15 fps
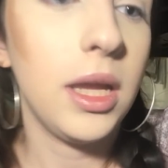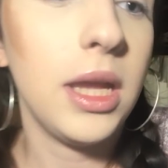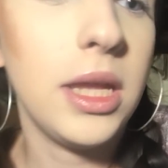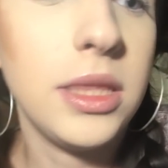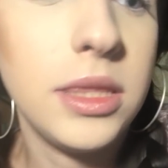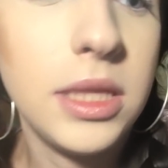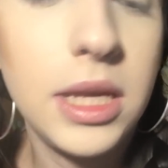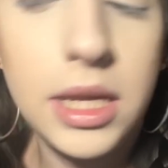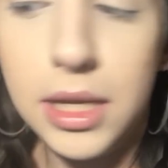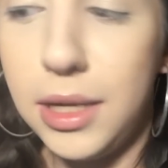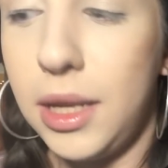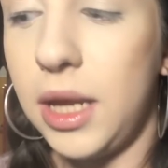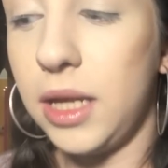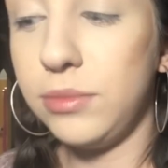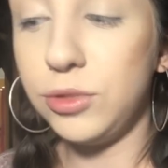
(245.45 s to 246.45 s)
And then
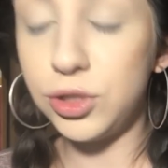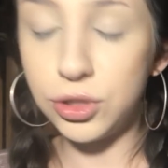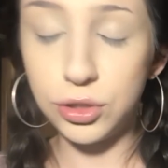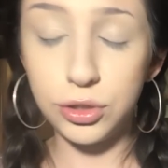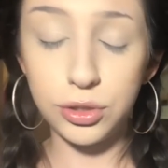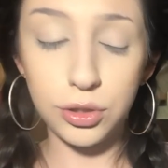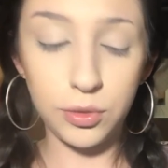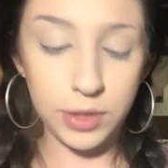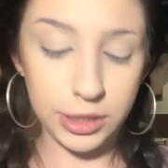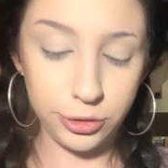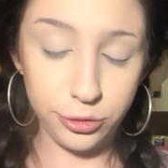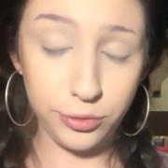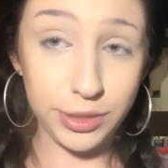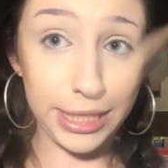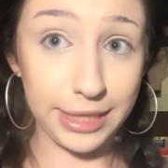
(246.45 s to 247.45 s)
I'm just going
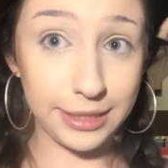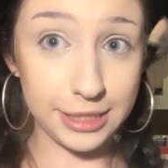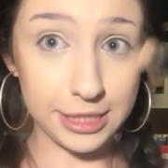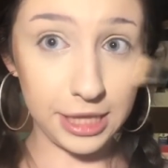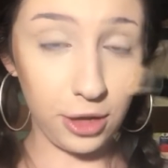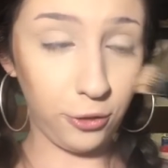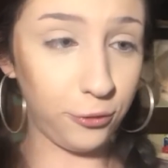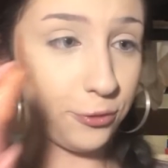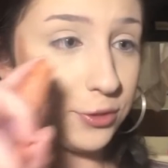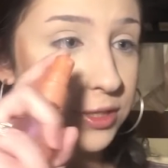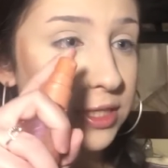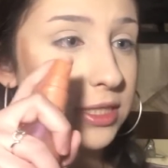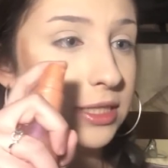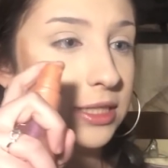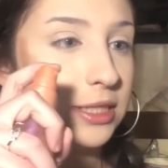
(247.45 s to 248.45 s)
to take this e l f
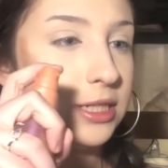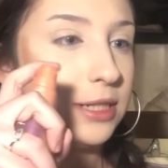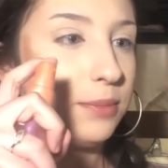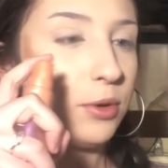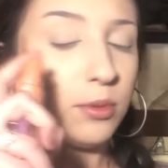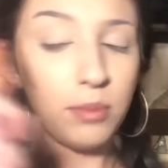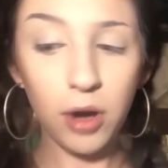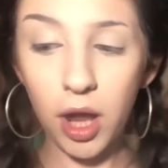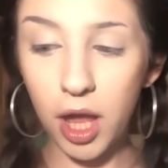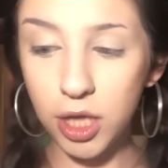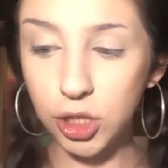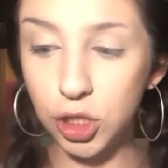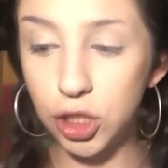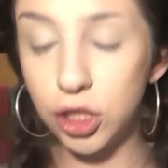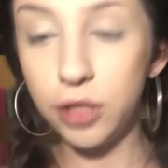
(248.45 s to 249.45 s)
stipple
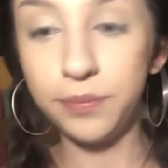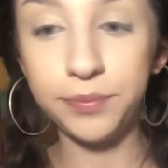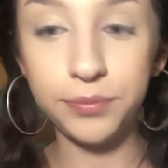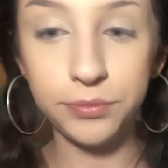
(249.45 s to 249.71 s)
brush